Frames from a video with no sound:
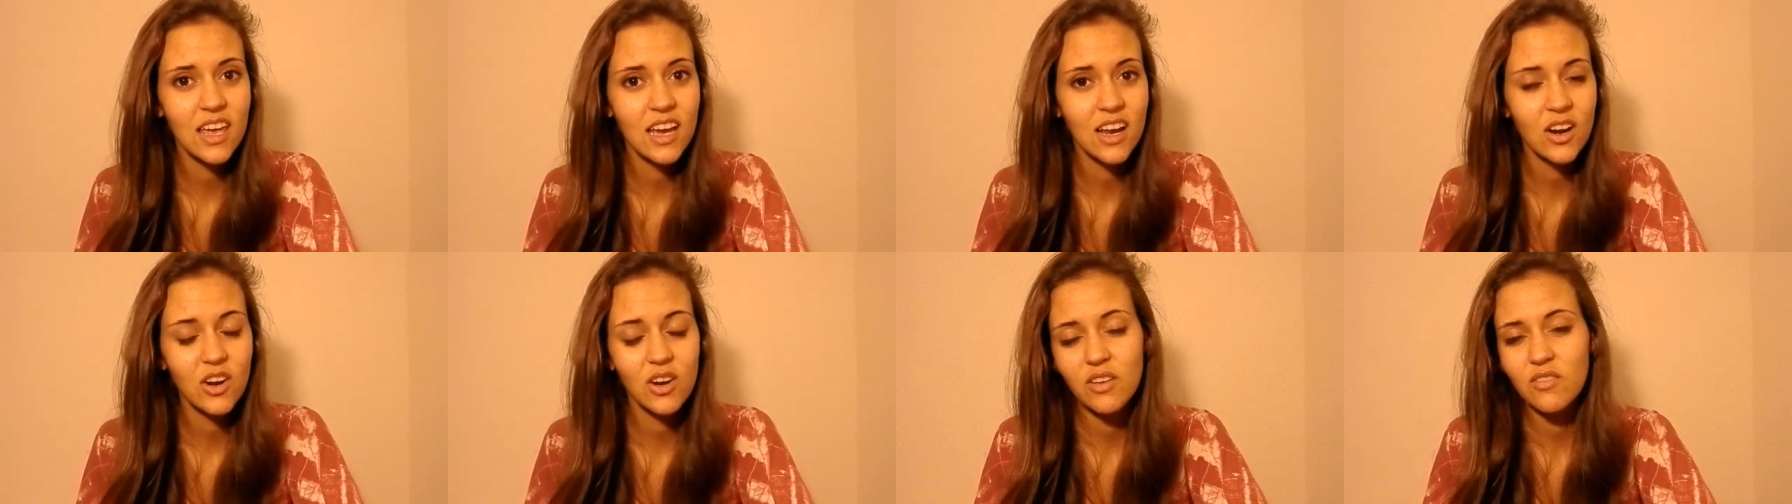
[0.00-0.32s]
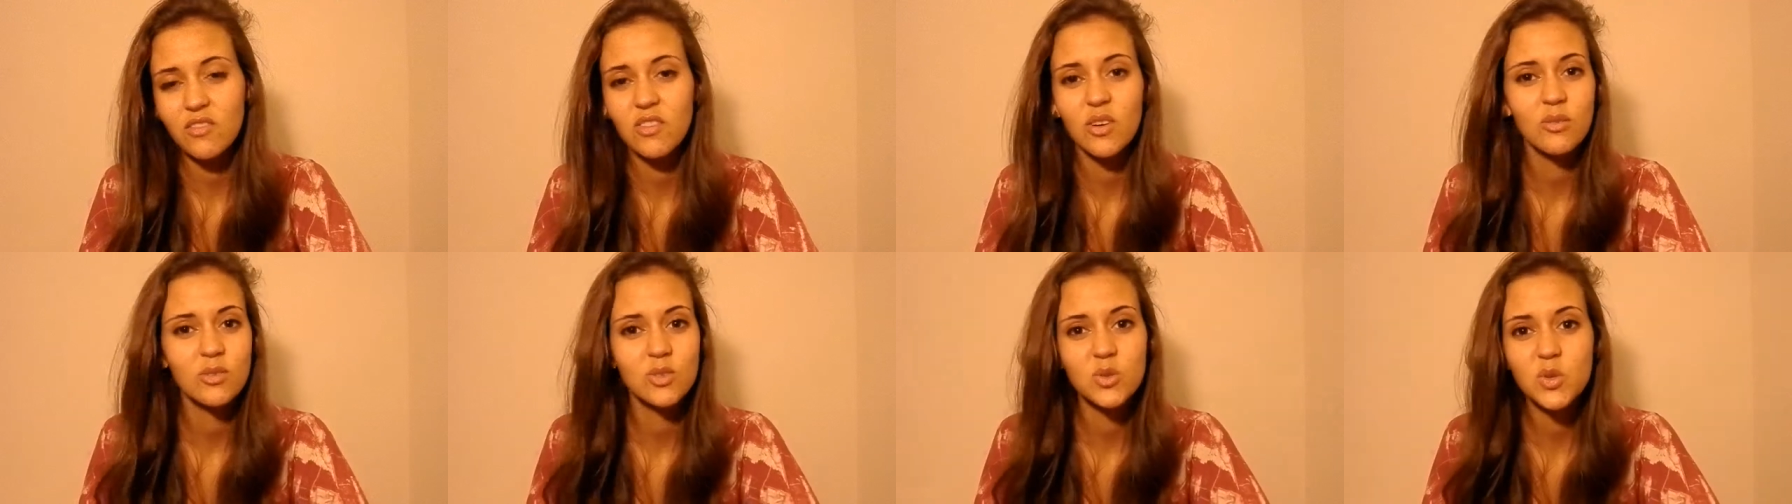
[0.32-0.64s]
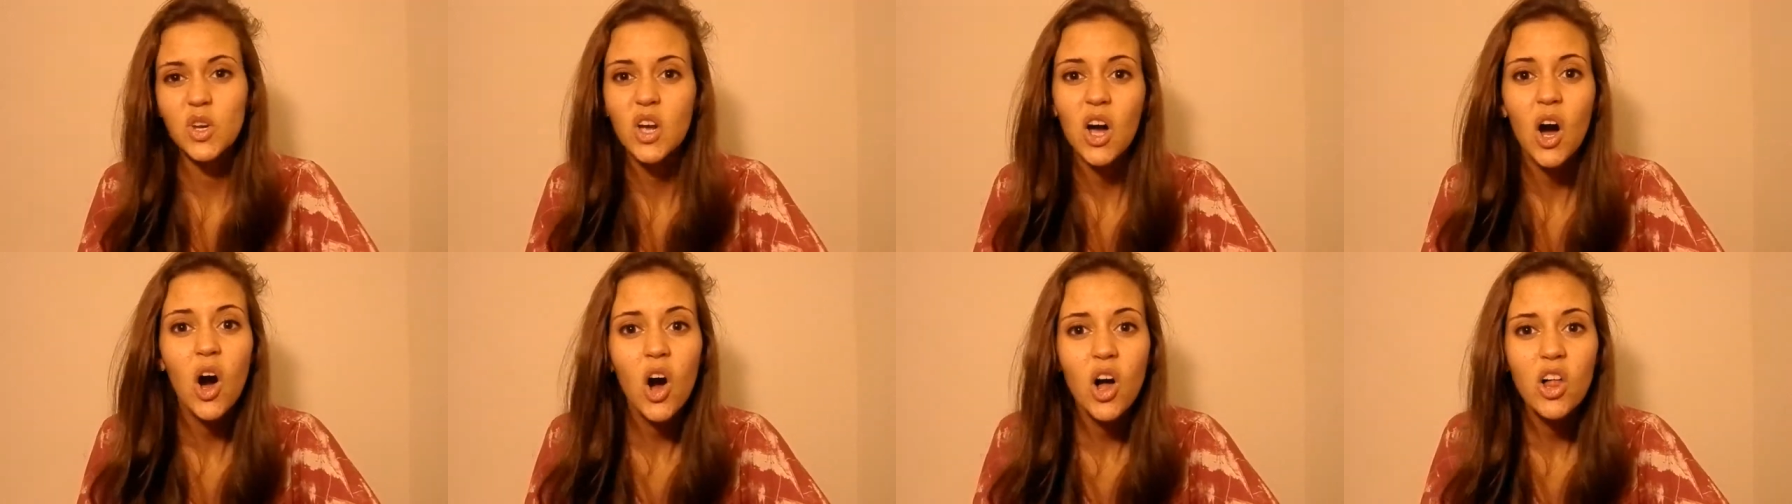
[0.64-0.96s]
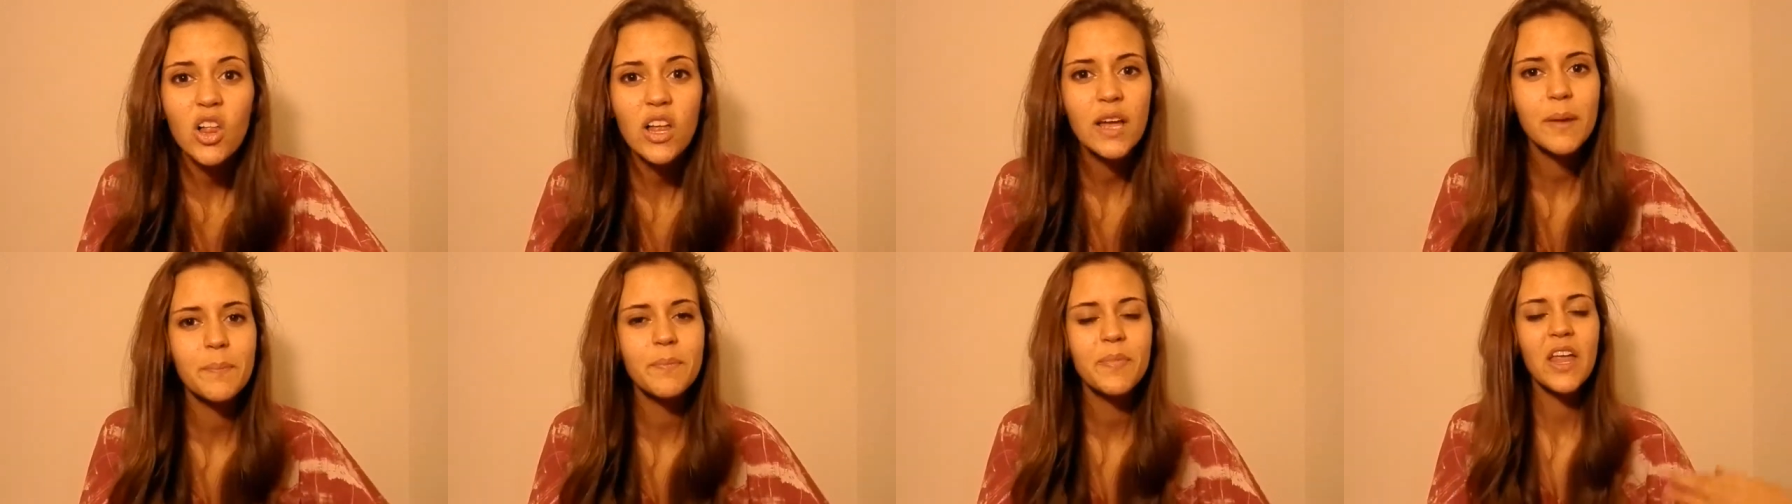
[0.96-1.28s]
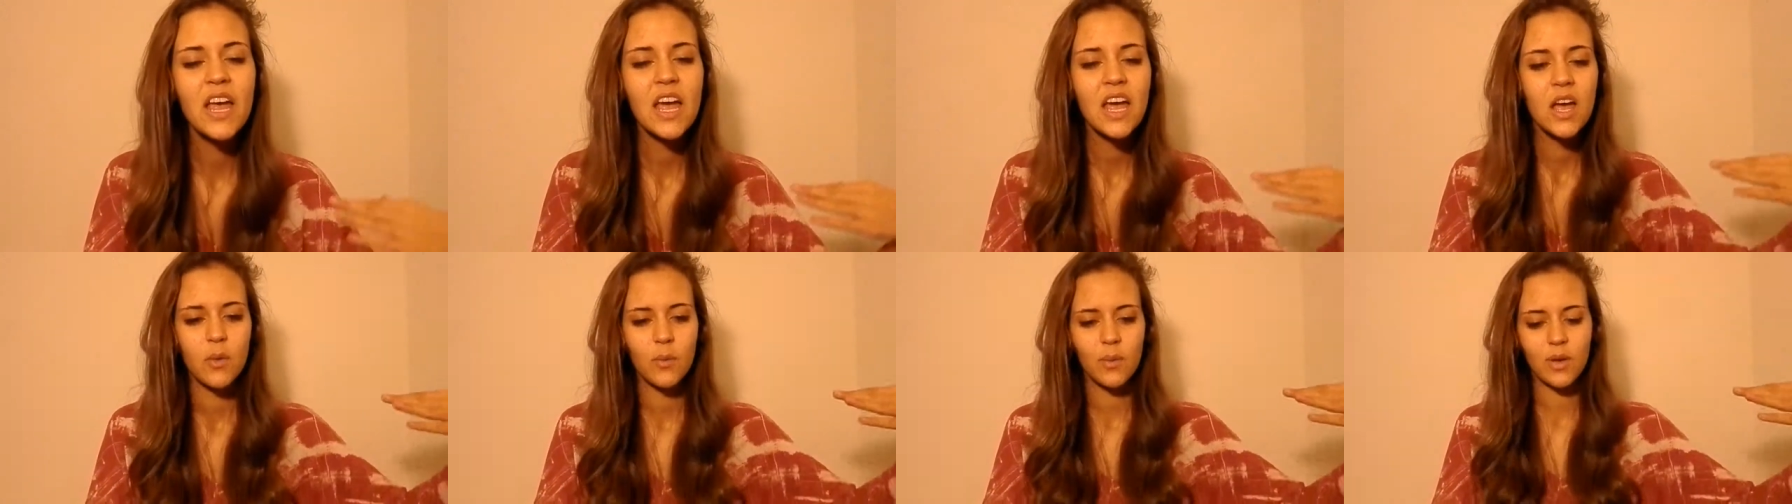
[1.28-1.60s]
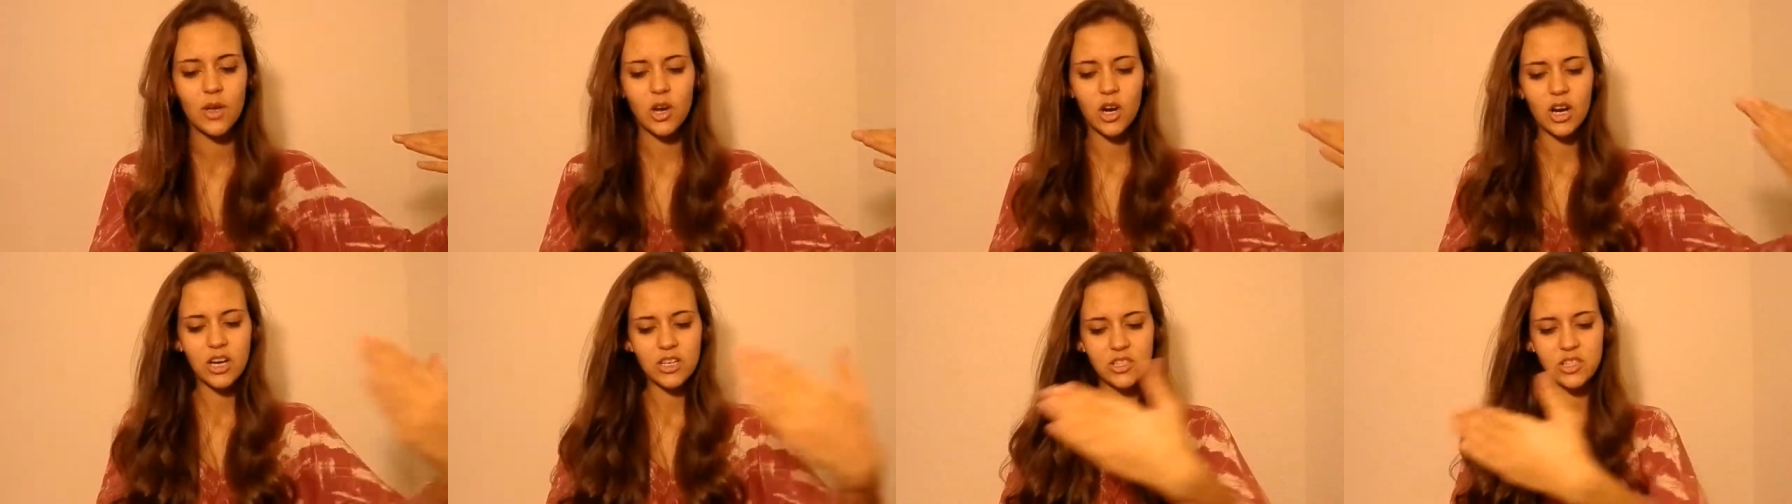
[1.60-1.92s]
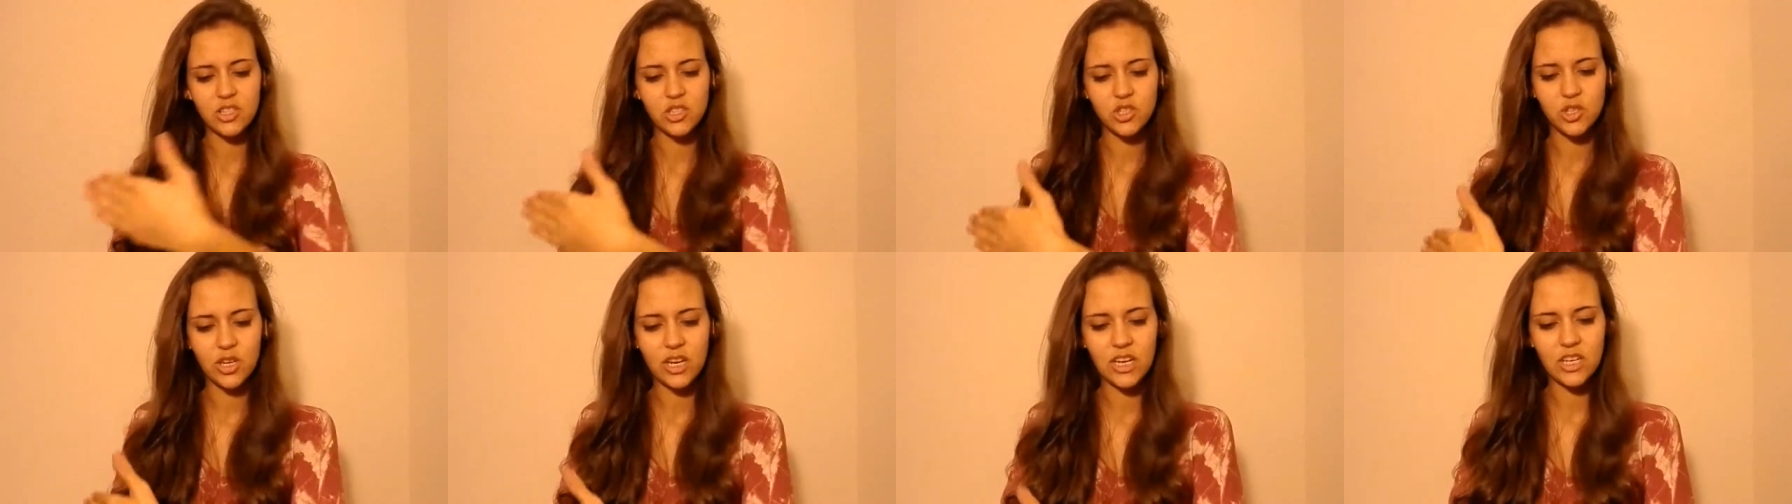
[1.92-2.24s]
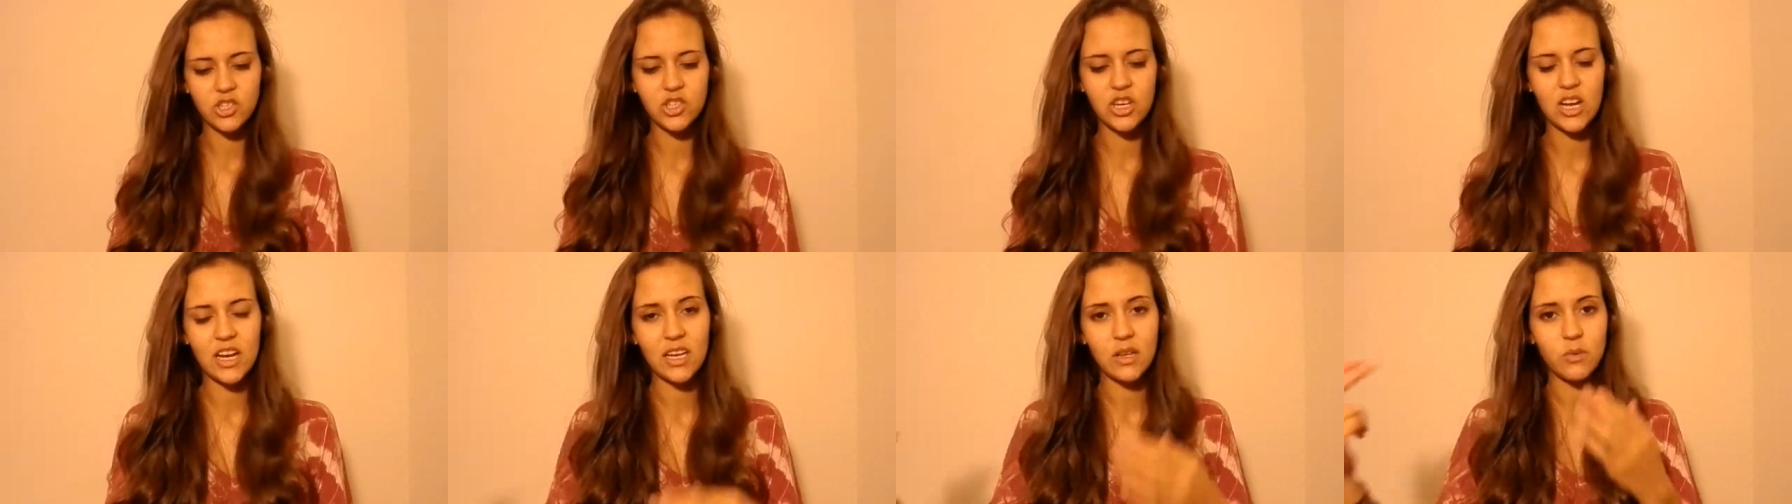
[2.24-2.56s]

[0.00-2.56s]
I don't even know what you call it. We cross the train track